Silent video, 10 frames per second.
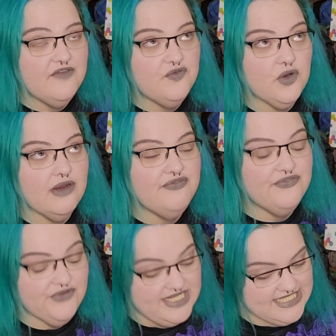for
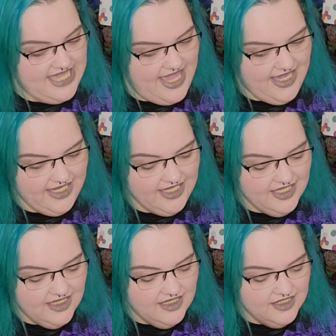frizzing
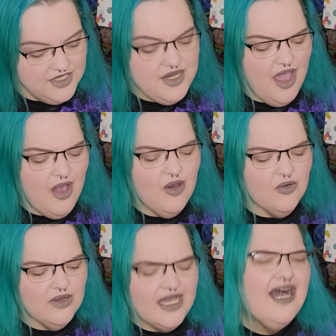
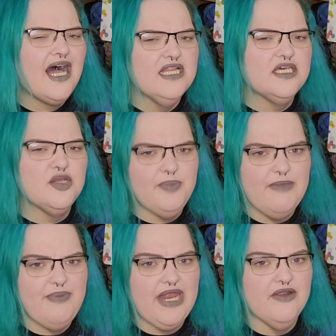know a little
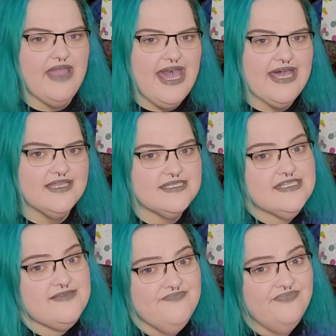bit better
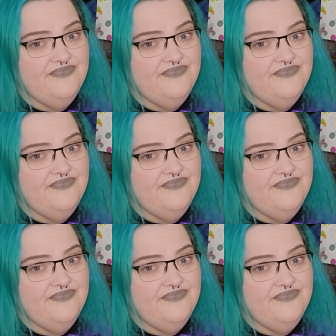as